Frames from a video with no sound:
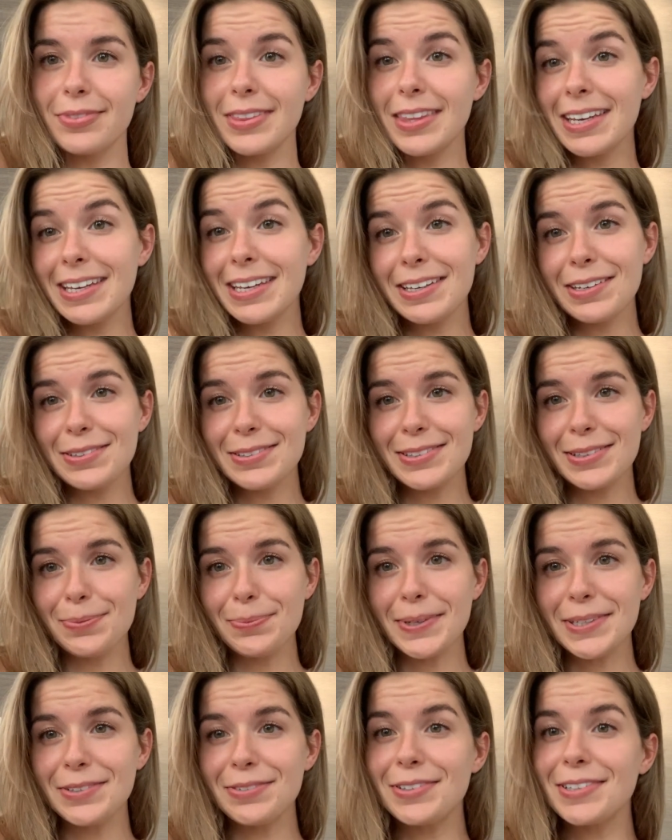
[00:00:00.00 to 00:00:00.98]
Thank you so
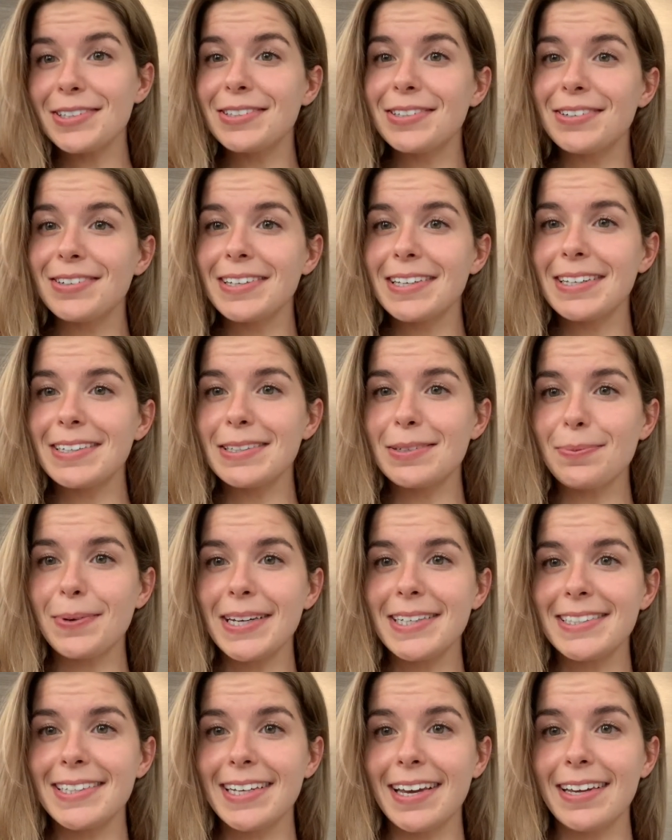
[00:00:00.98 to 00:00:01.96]
much for tuning into
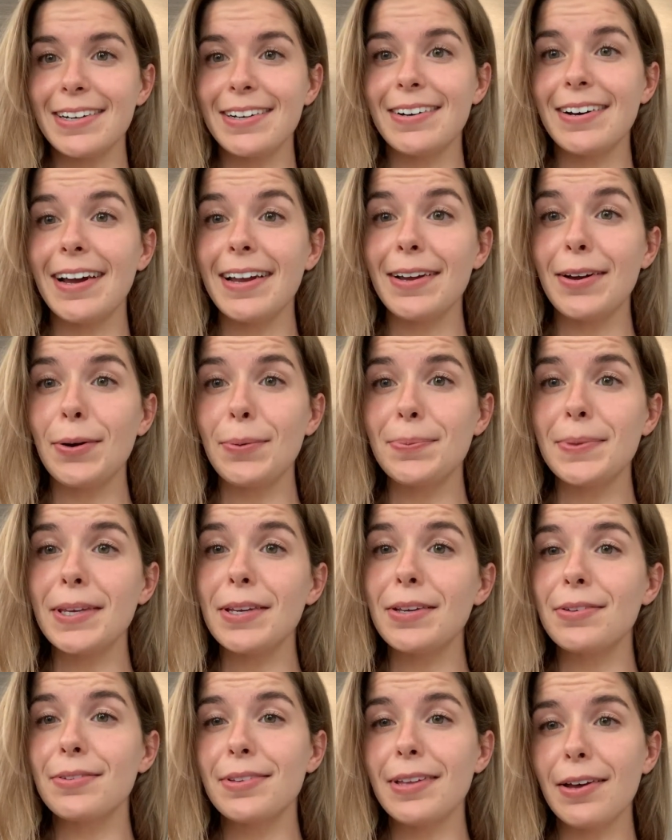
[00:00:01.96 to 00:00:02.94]
my channel. I hope that
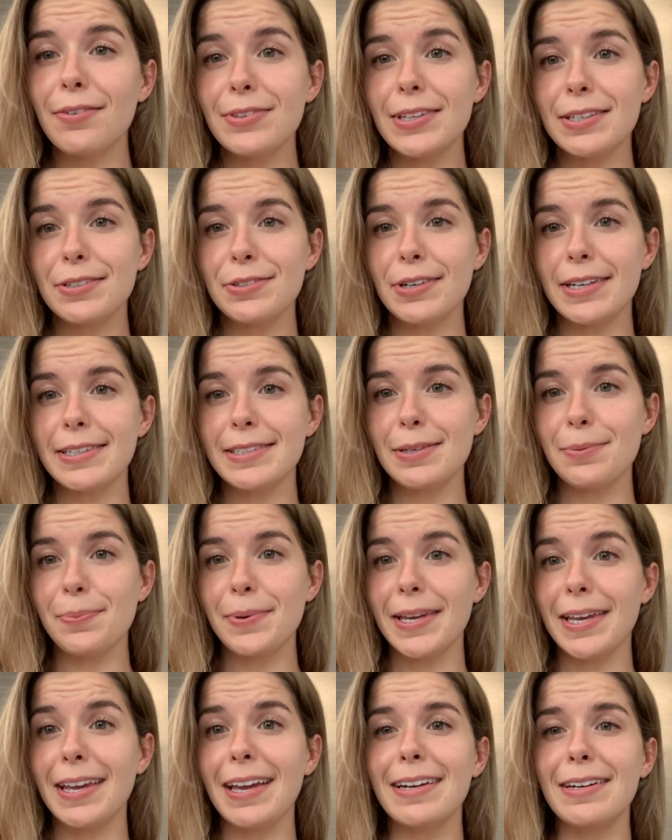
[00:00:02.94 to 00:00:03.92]
you love this
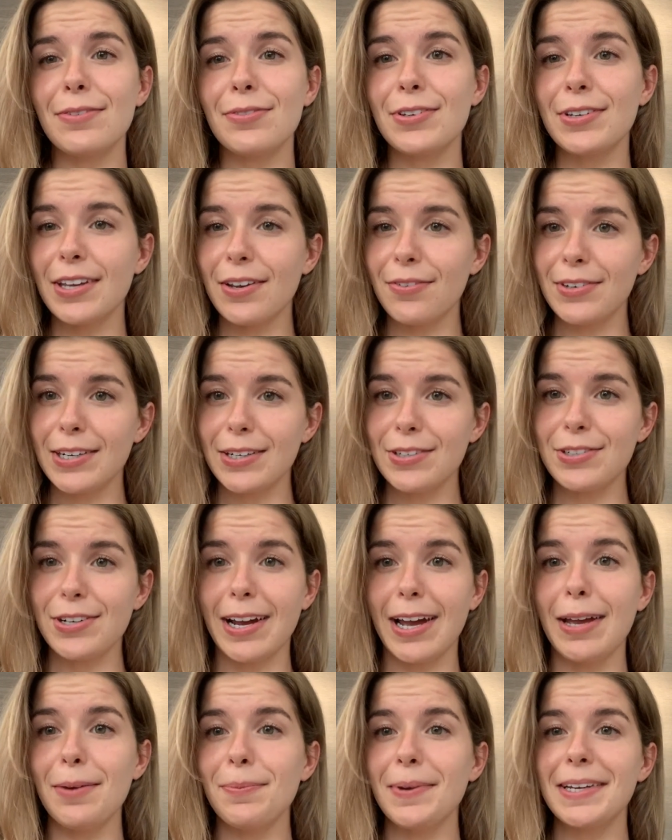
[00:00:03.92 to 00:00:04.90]
recipe, and if you give it a
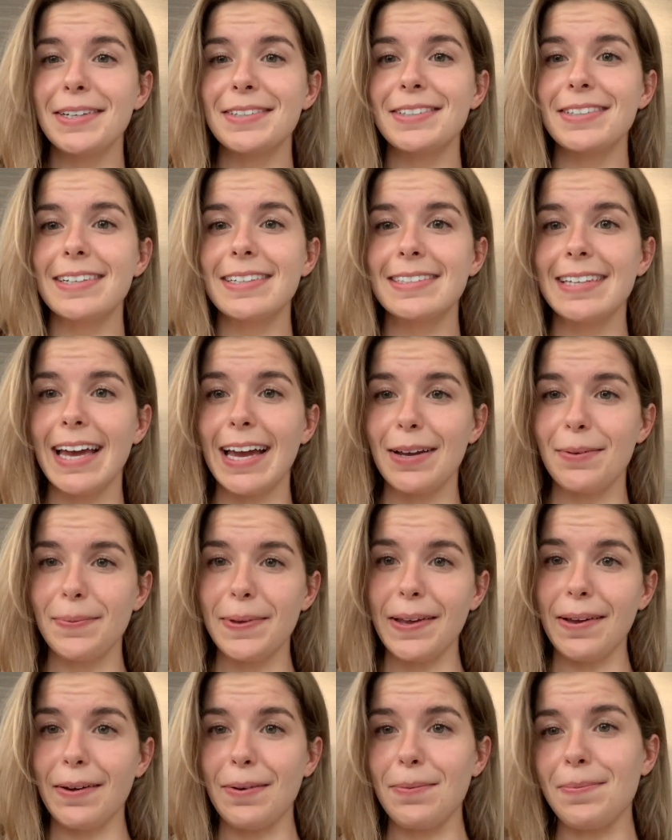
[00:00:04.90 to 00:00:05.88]
try, make sure to tag
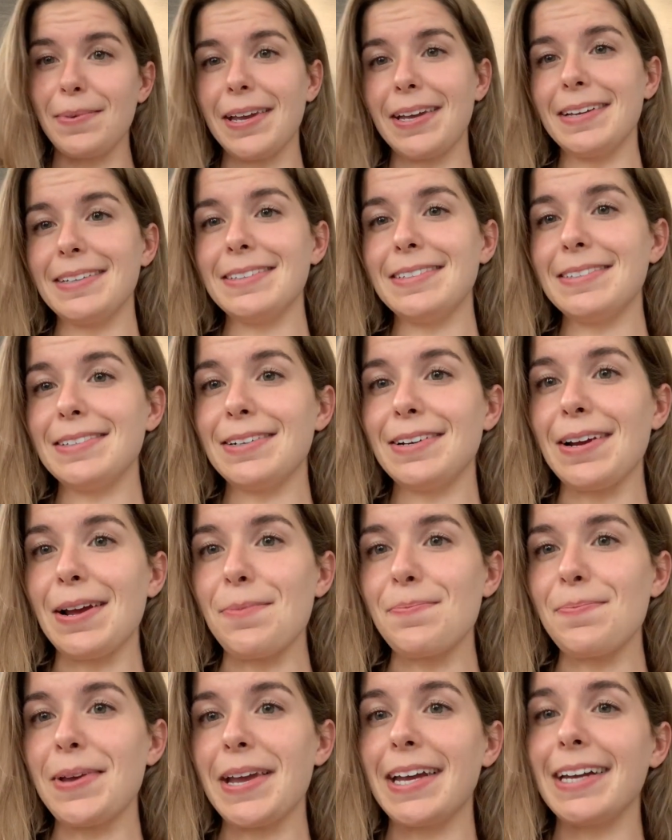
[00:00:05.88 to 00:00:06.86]
me on my
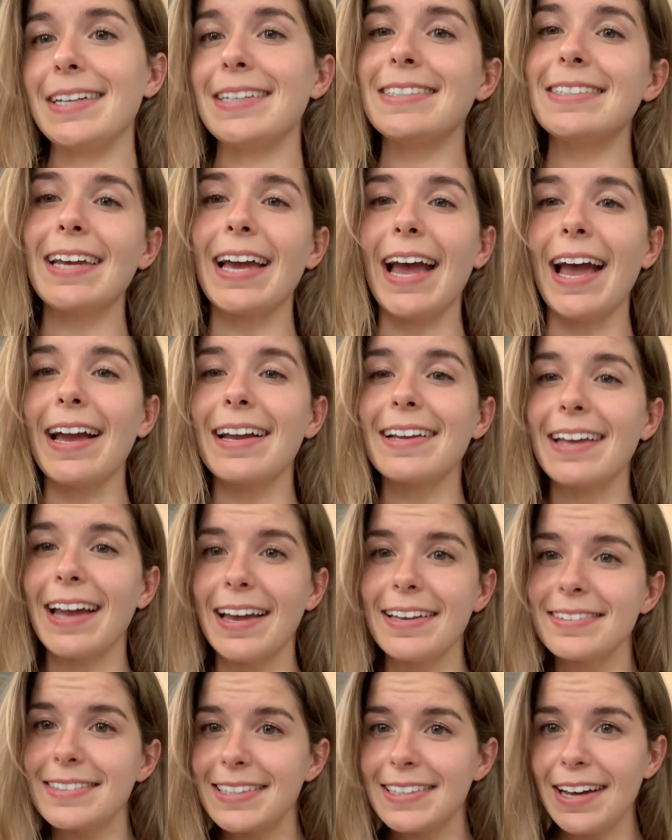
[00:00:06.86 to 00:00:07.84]
Instagram page at
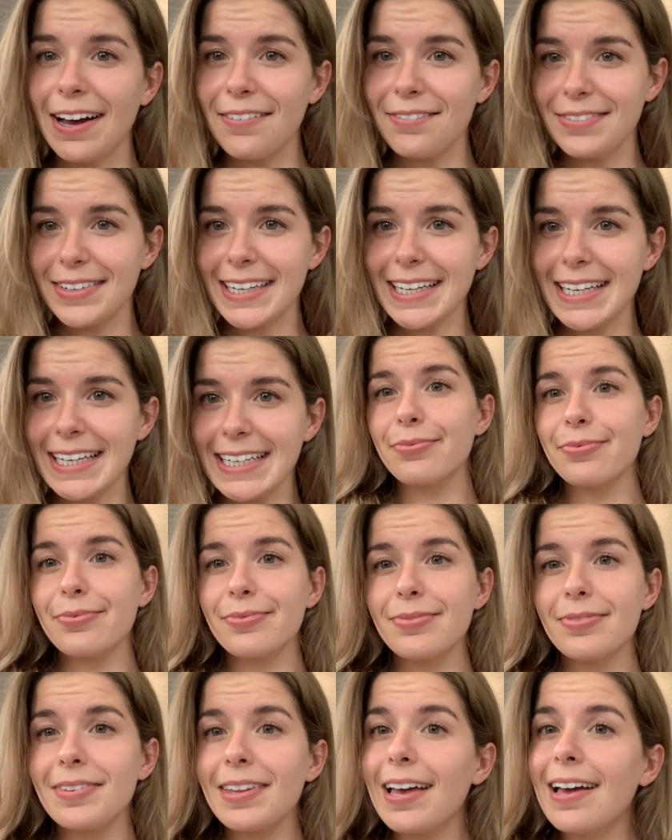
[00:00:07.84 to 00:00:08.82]
cassie dot vegan.
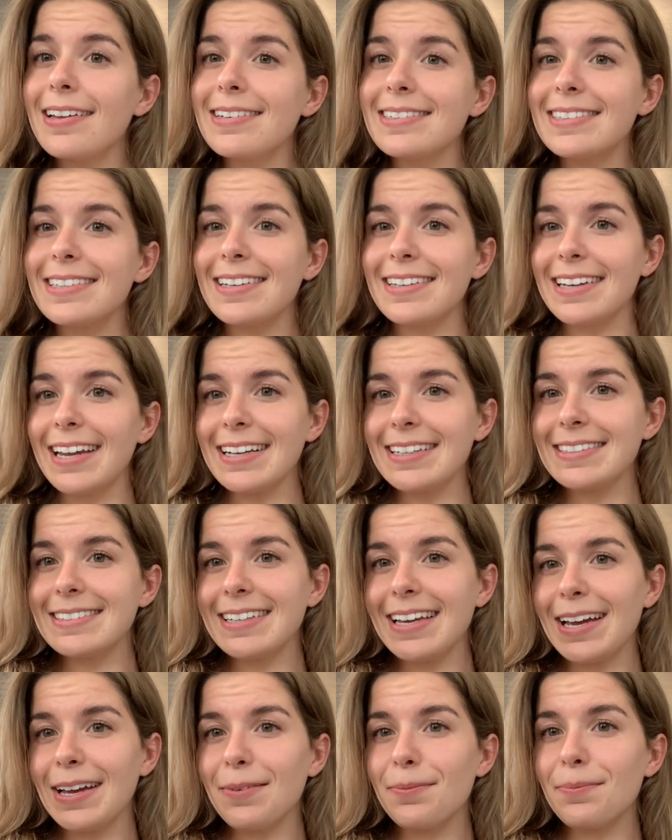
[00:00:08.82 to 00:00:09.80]
Until next
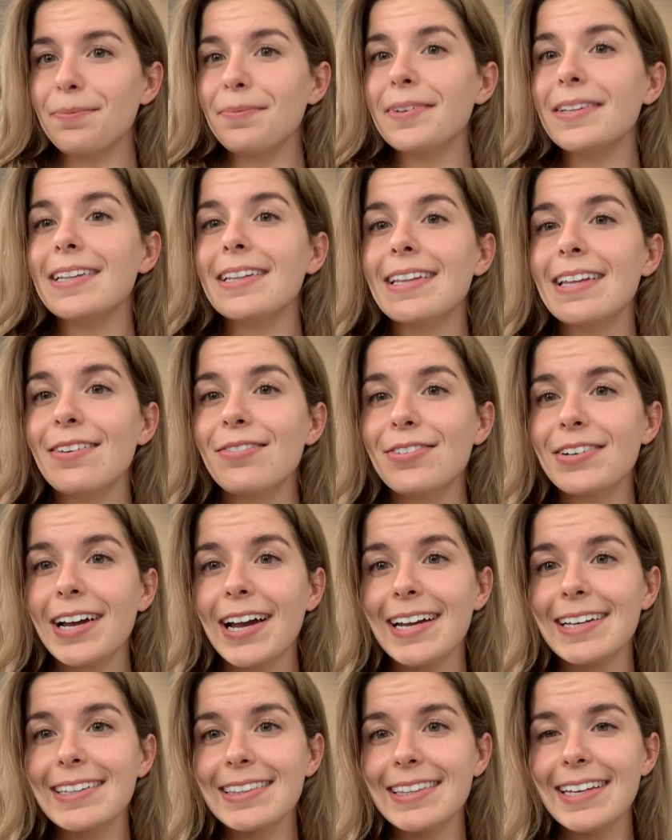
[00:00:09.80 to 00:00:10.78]
time, live
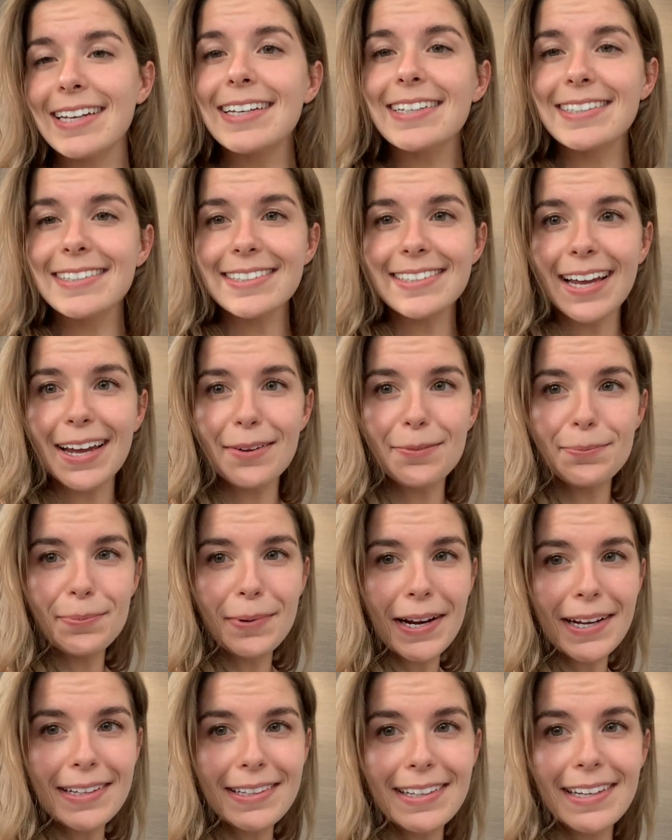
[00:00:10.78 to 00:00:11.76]
kindly, shine
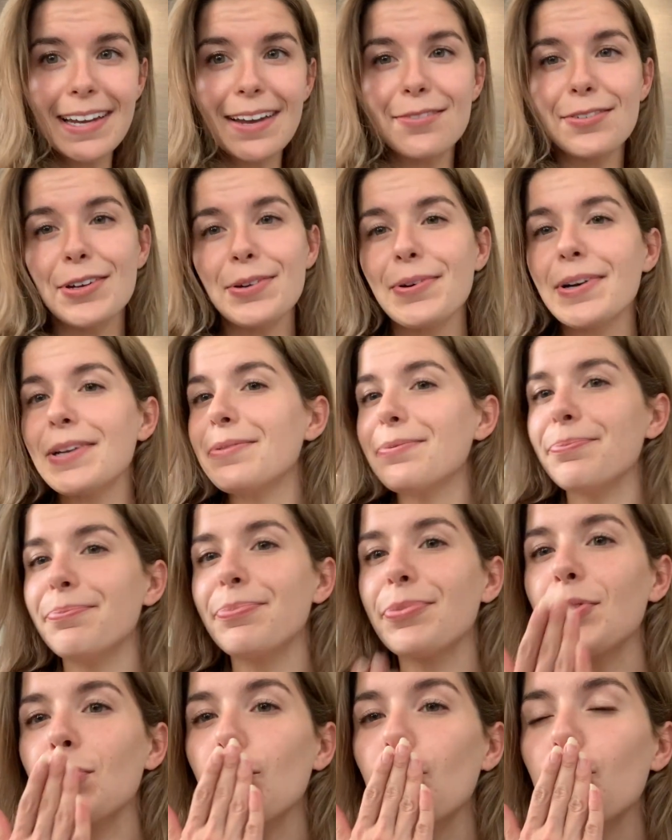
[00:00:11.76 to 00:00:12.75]
brightly, everyone.
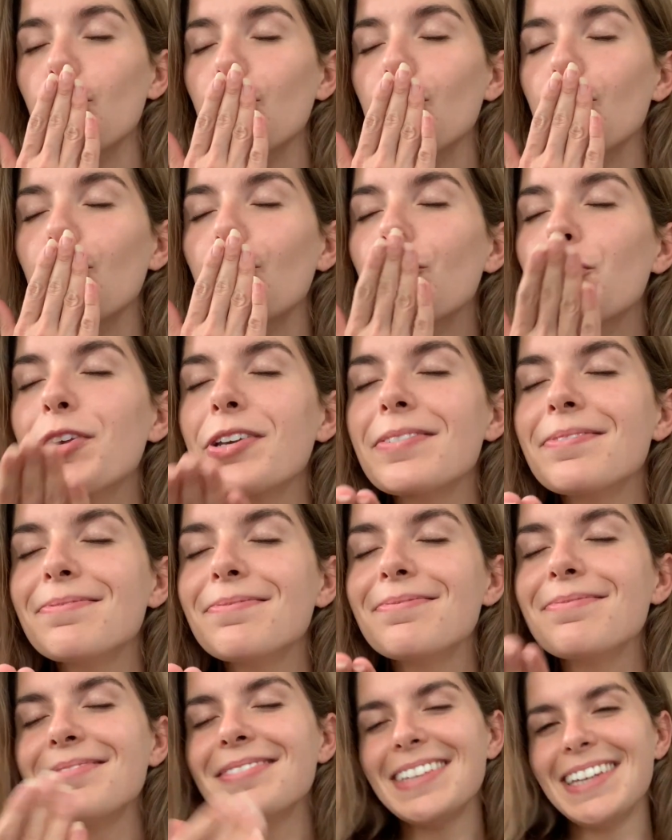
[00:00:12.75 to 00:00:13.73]

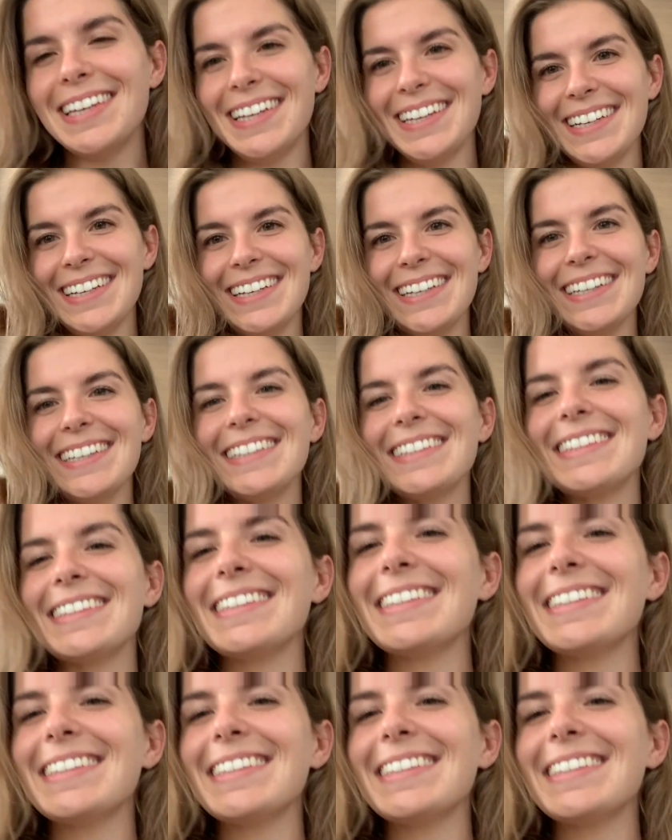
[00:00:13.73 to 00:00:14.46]
Mm.